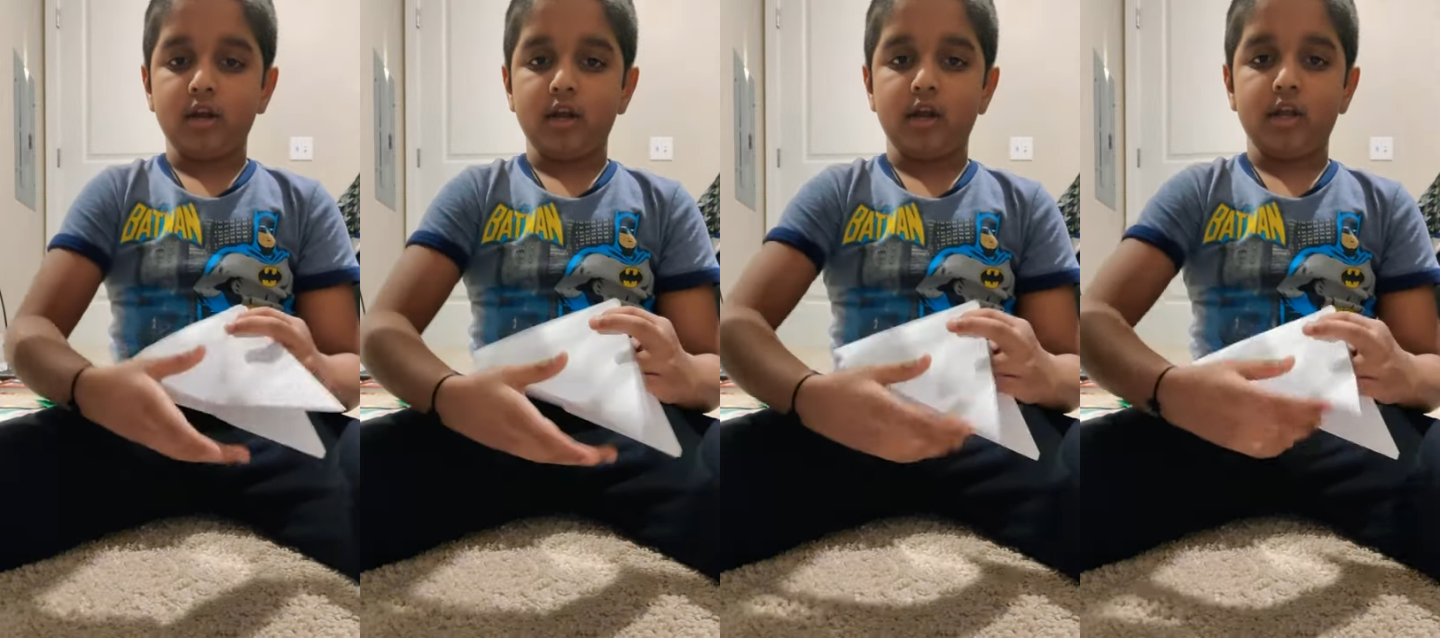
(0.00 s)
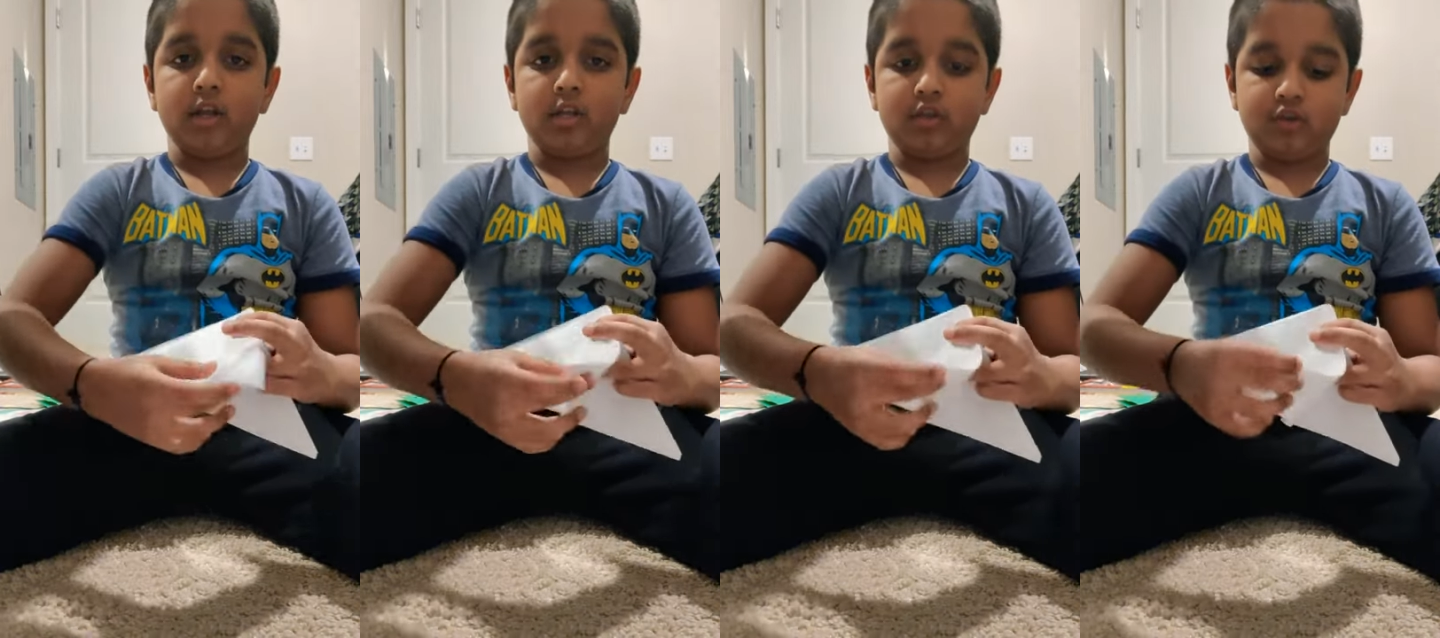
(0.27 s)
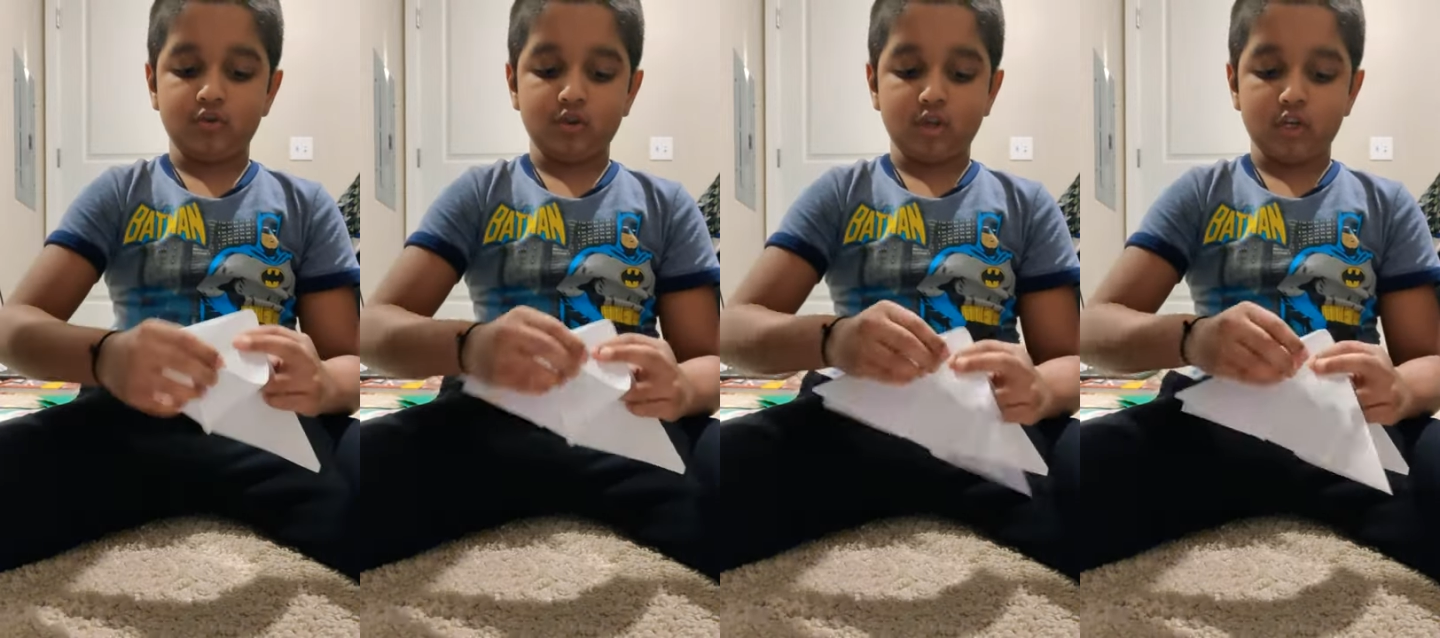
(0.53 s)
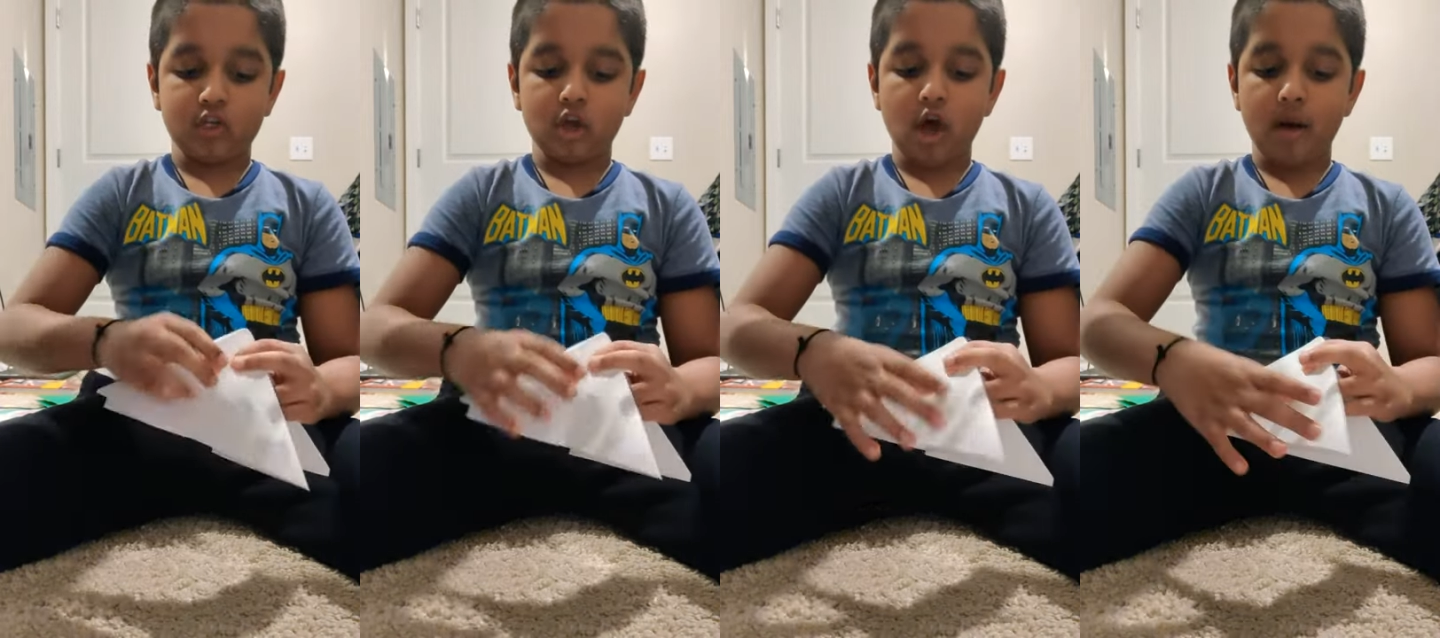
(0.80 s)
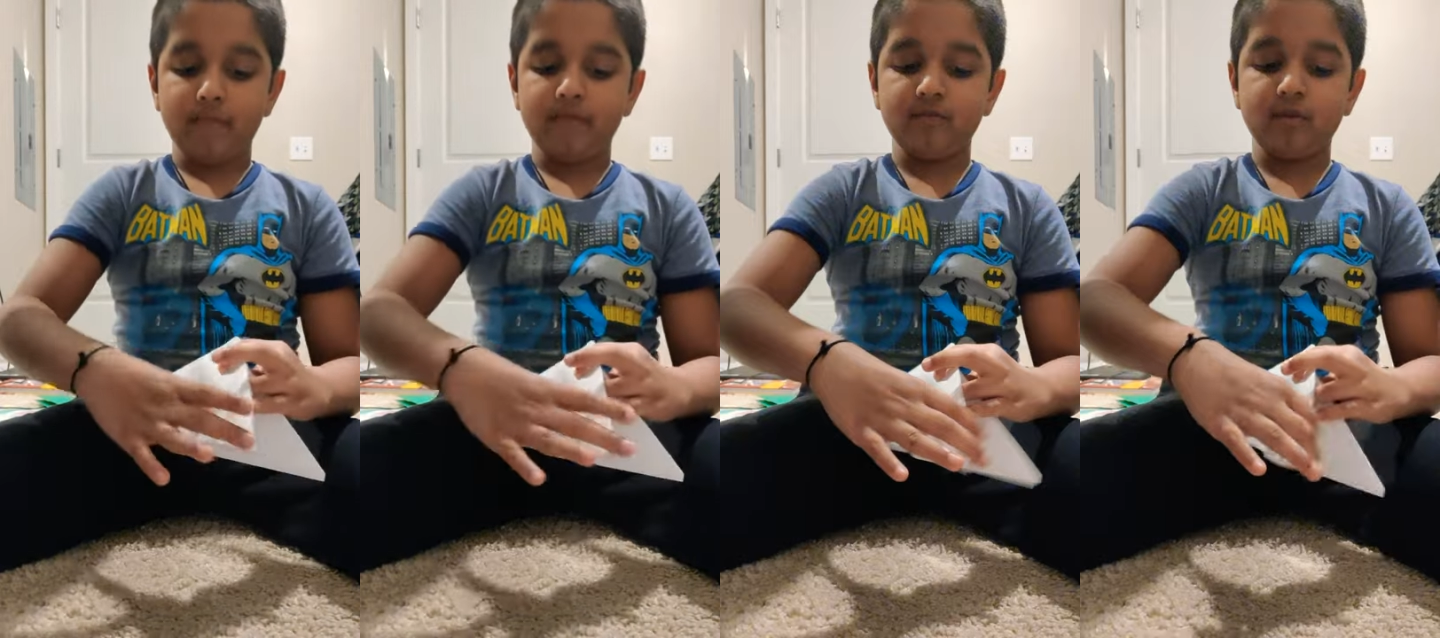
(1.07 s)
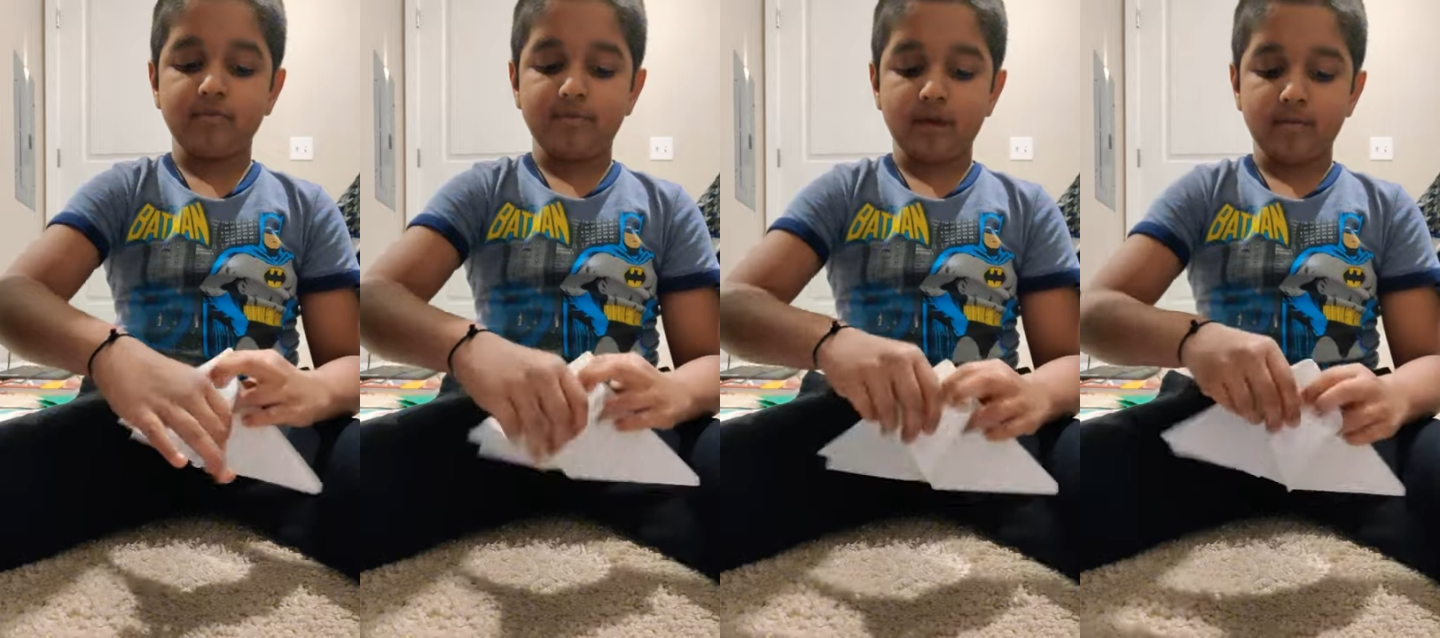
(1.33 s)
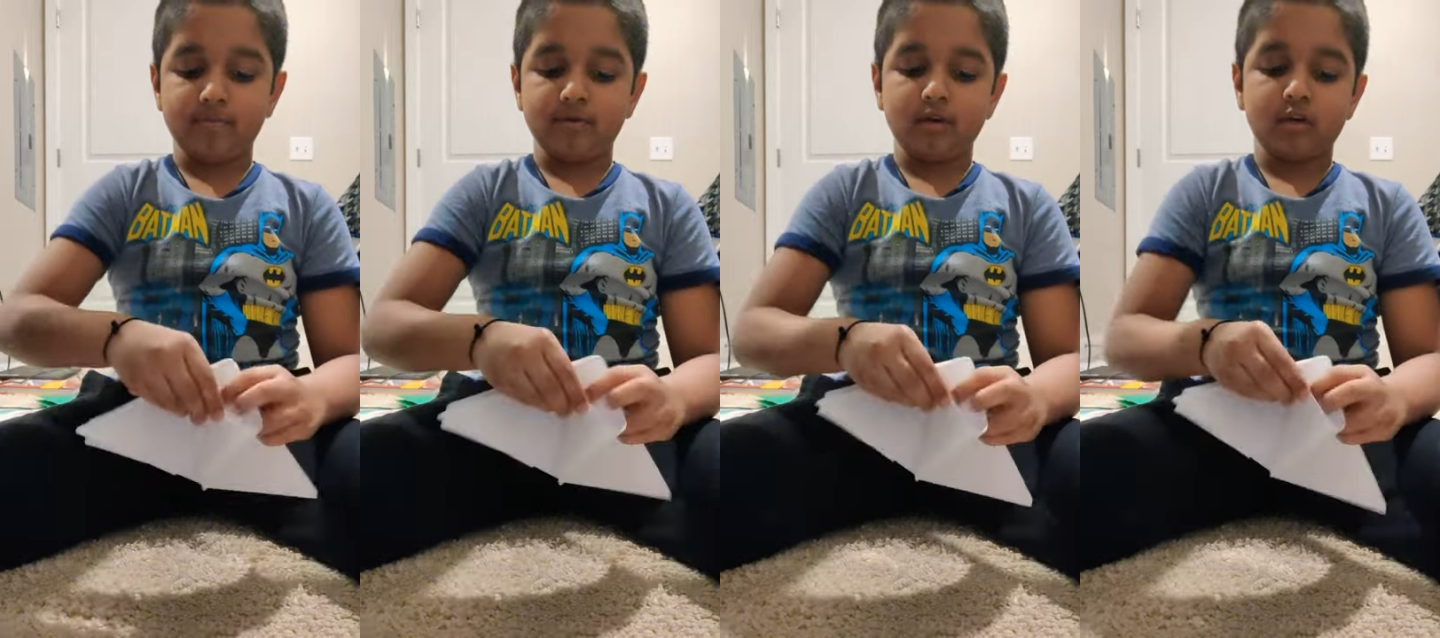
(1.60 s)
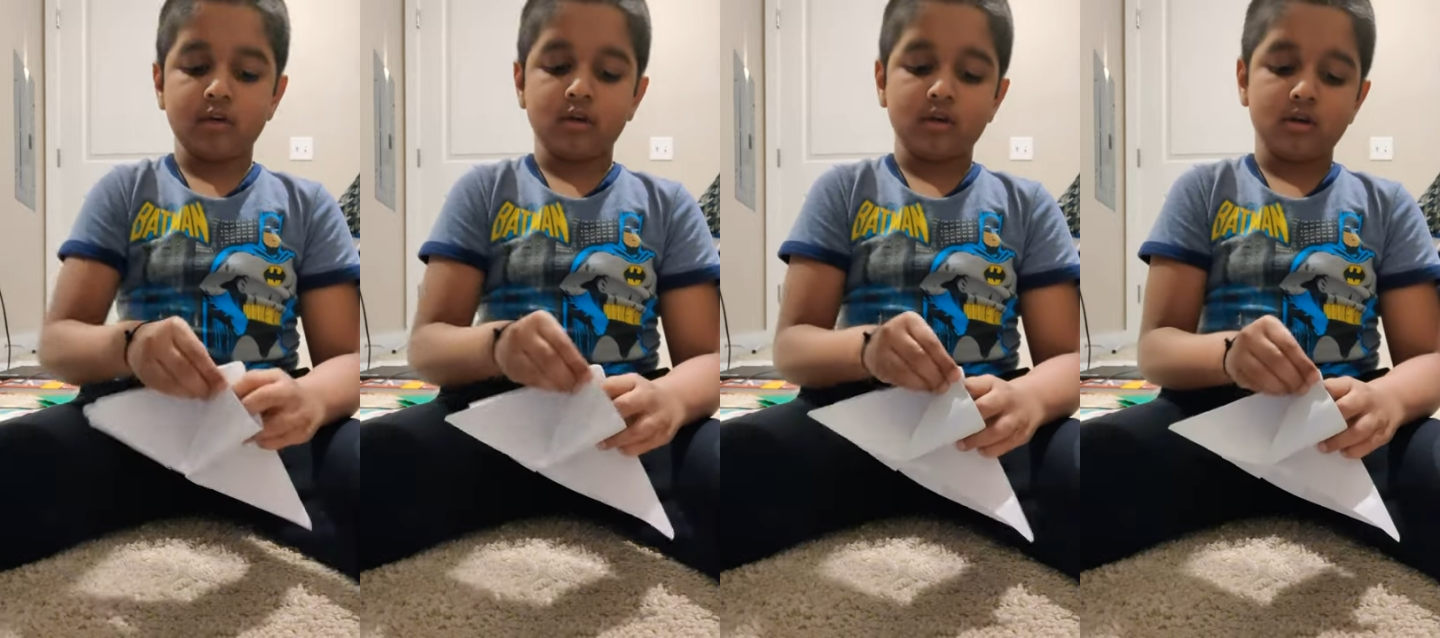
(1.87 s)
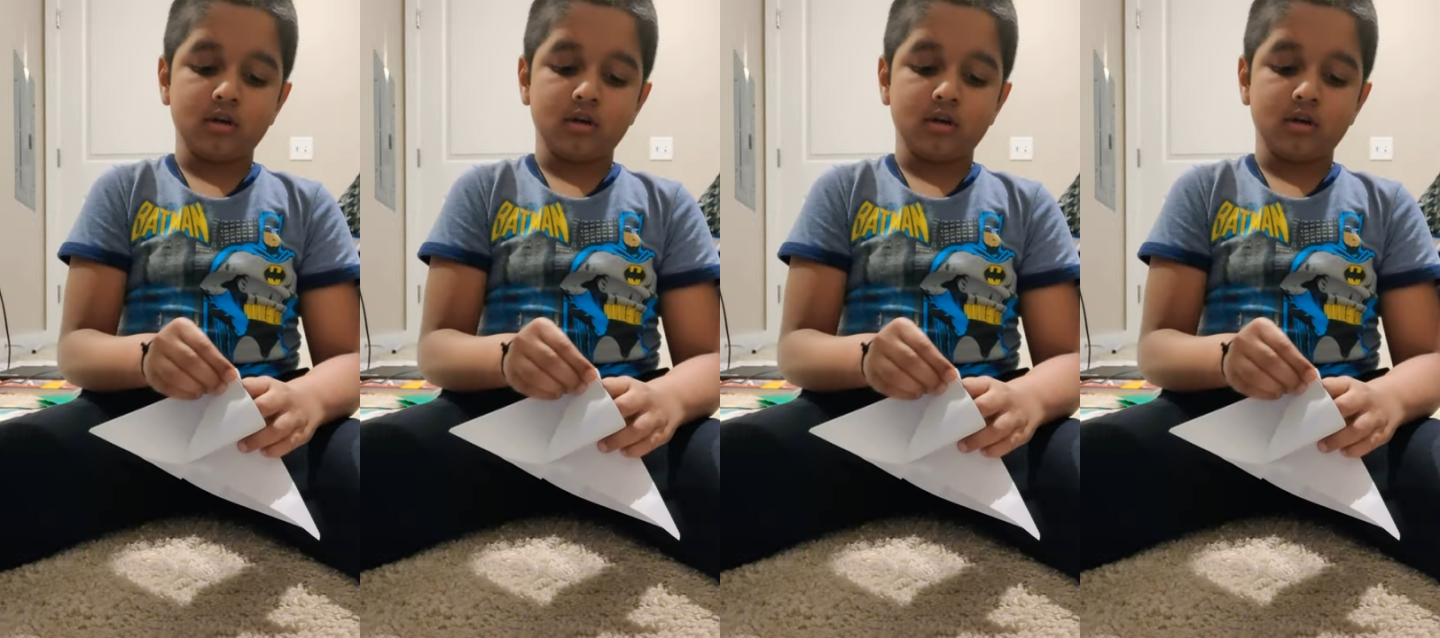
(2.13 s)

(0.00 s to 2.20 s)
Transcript: into the top of the paper